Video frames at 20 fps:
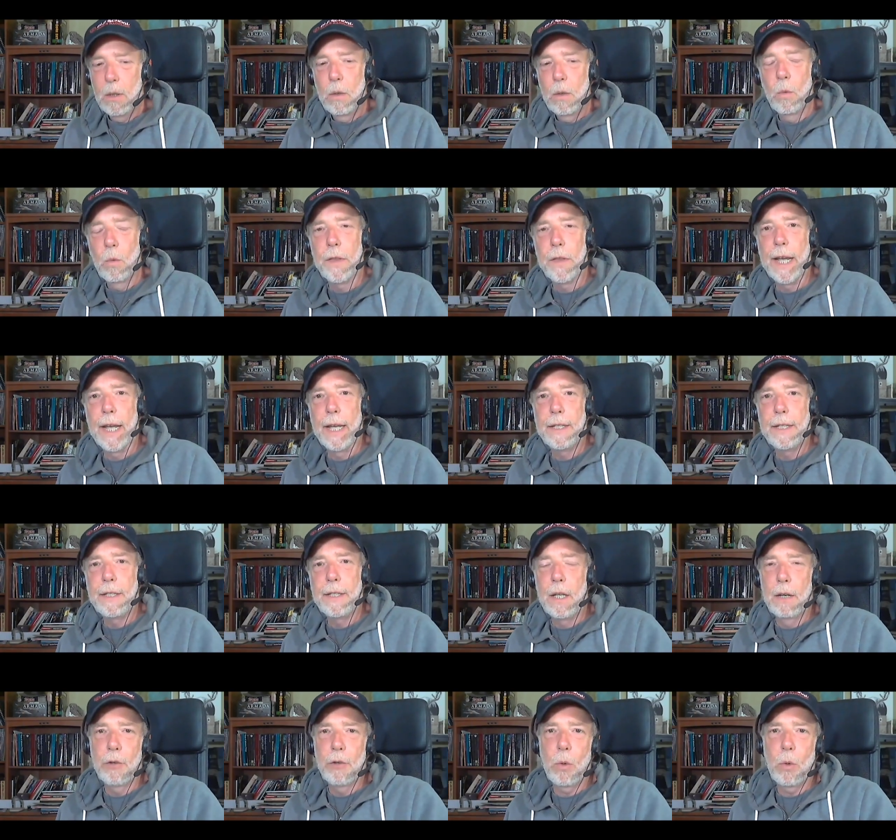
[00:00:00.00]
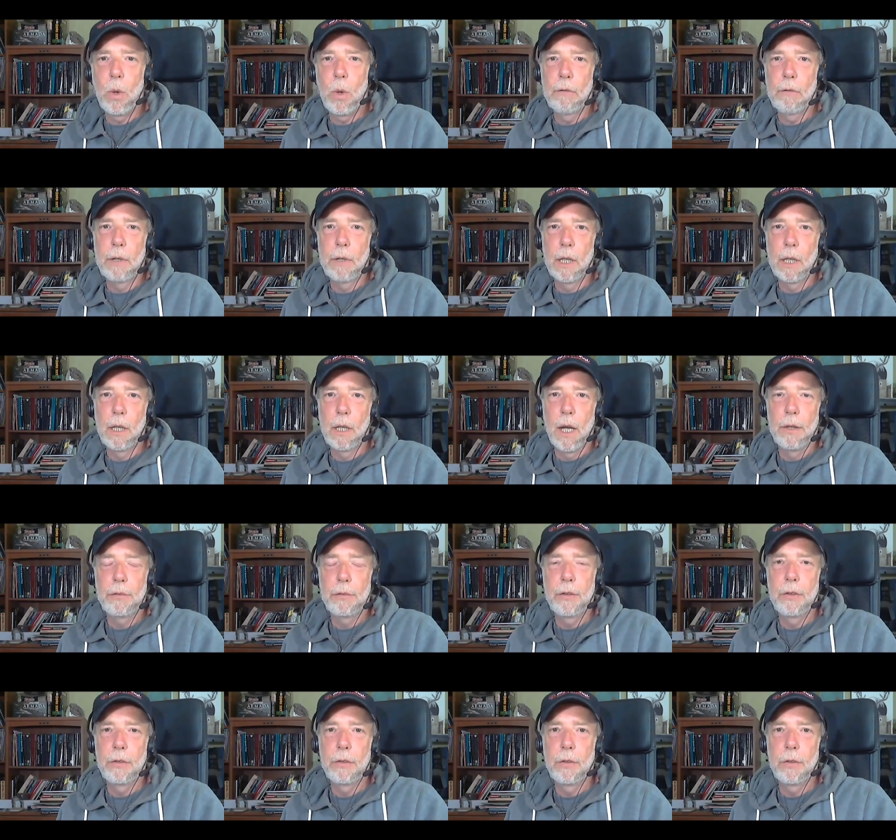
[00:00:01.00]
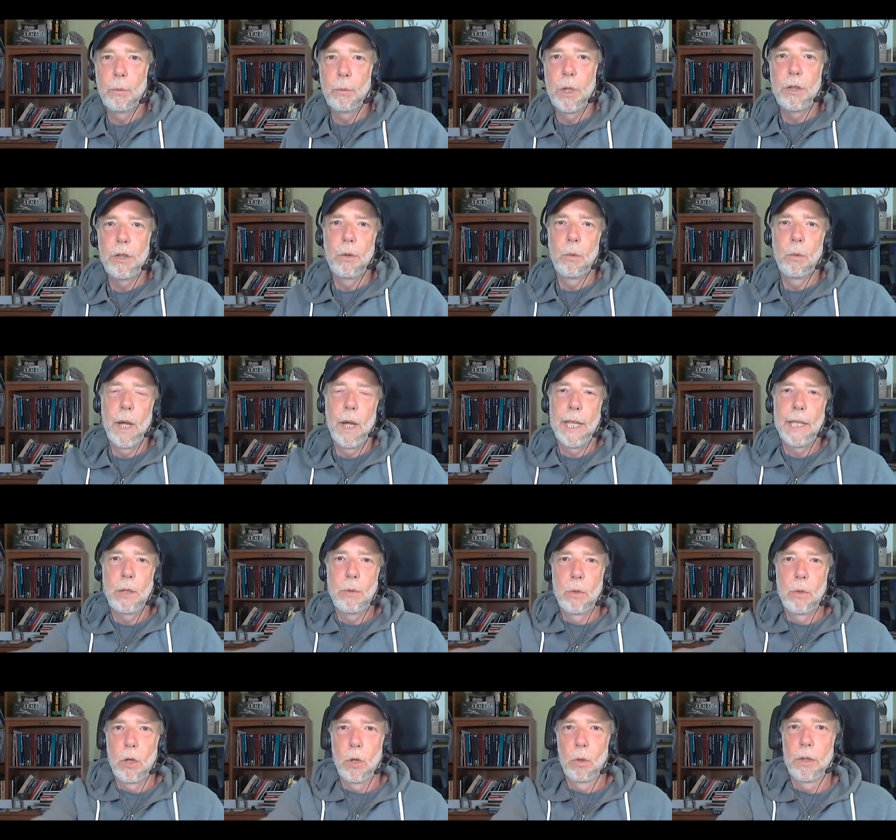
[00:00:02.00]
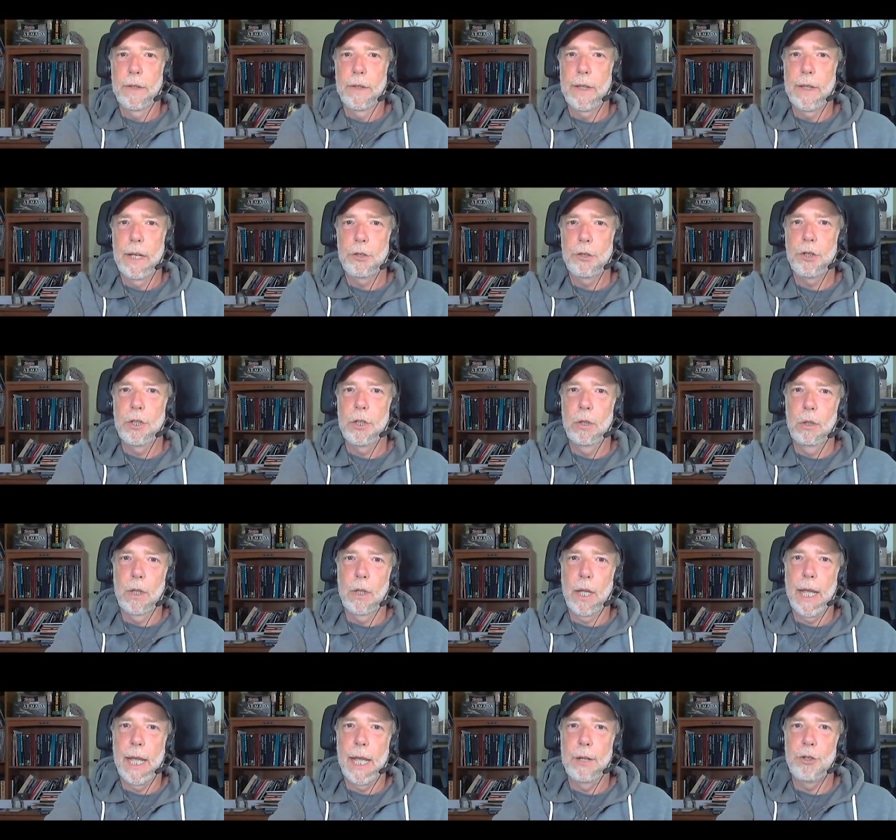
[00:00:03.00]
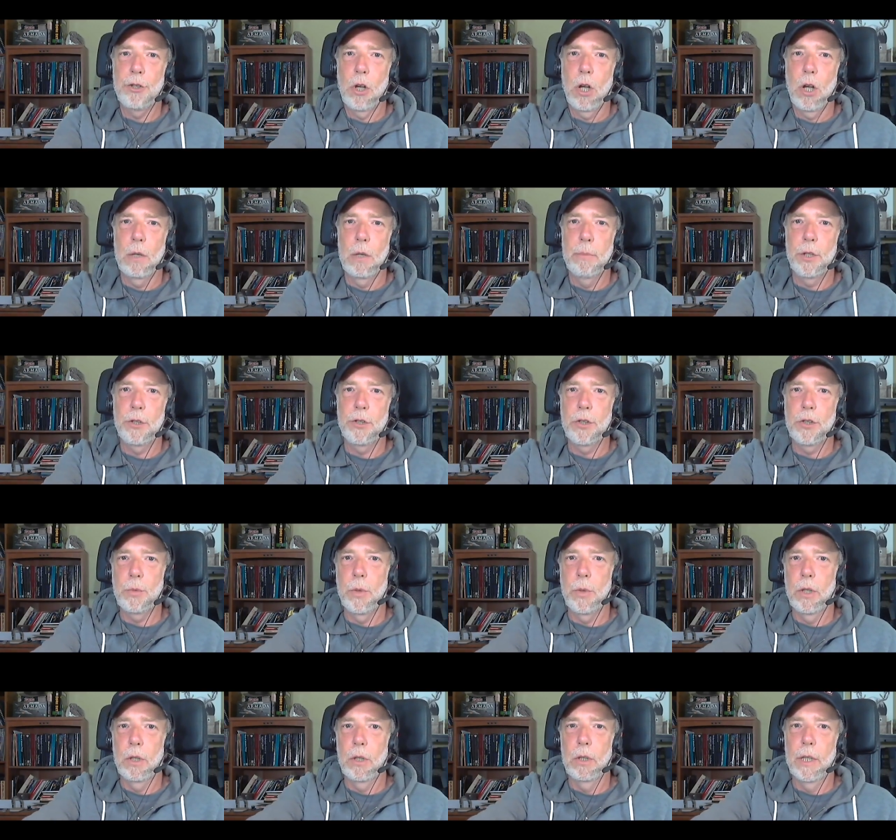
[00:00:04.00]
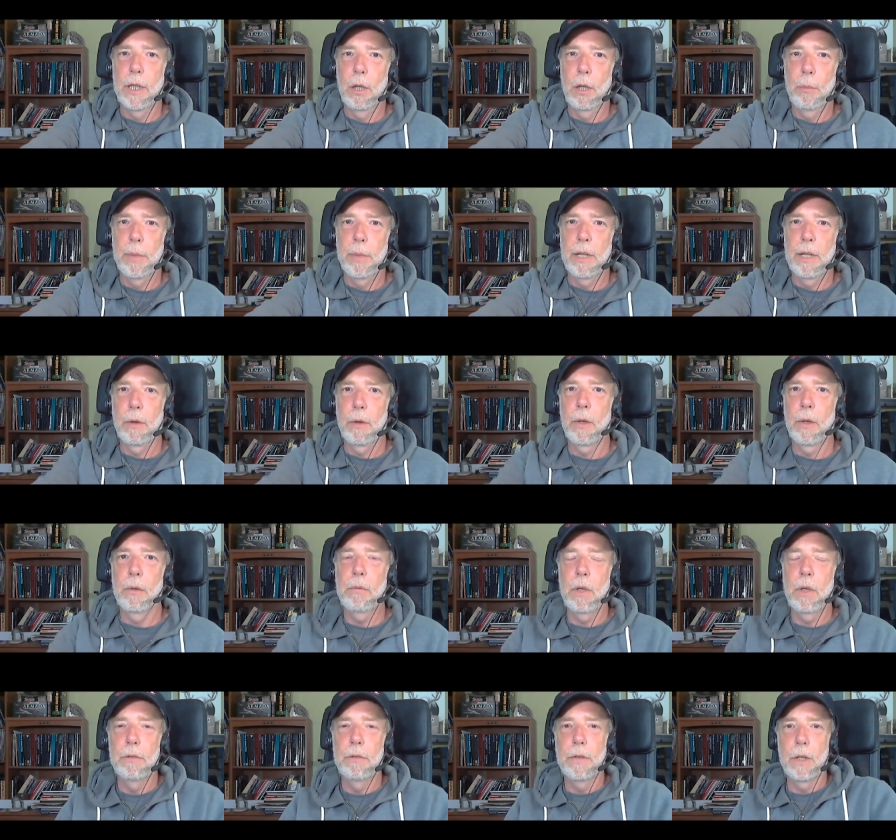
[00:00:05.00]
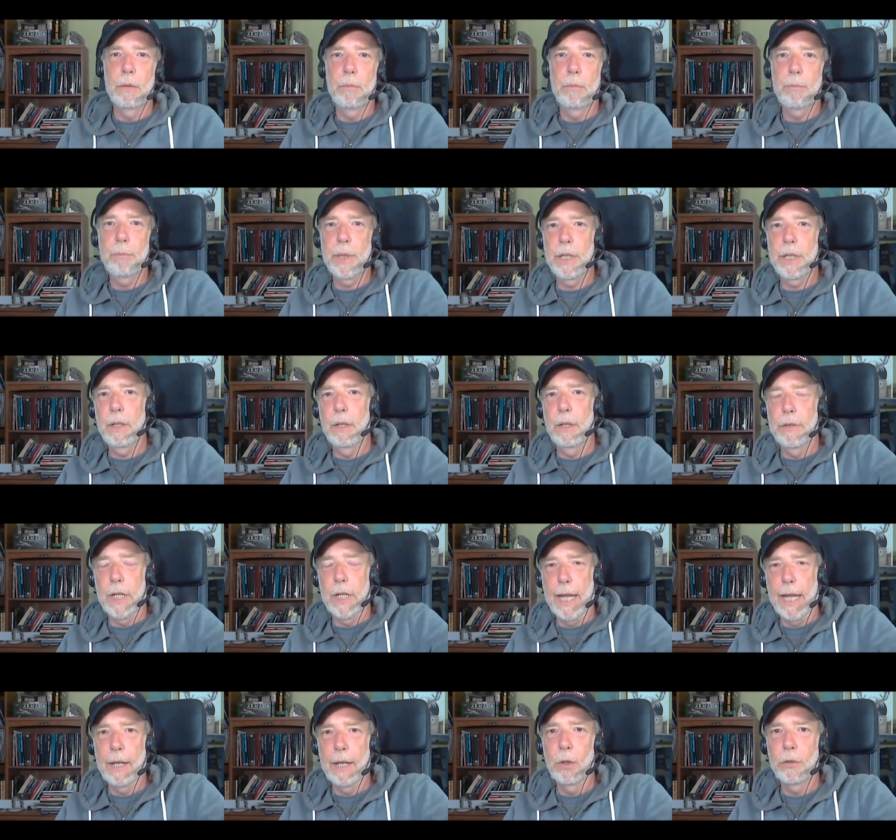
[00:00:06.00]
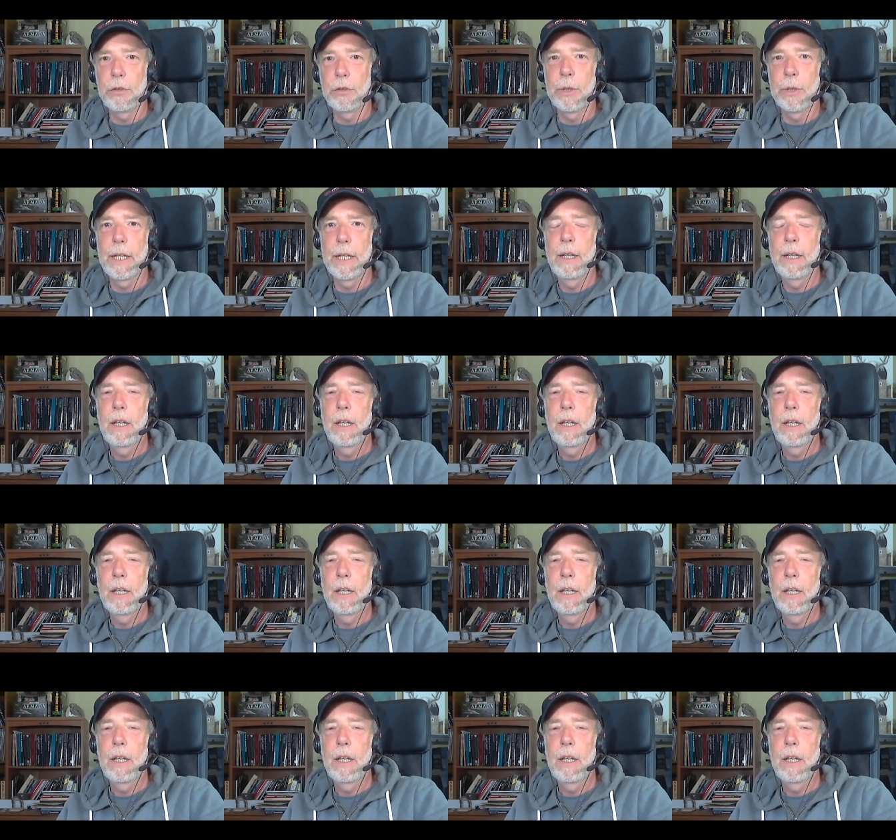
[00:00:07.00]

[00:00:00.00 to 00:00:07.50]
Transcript: one thing I'd never quite realized is that when the way you were holding that shield edge on, but just with a little bit of a of a pit of an angle to it.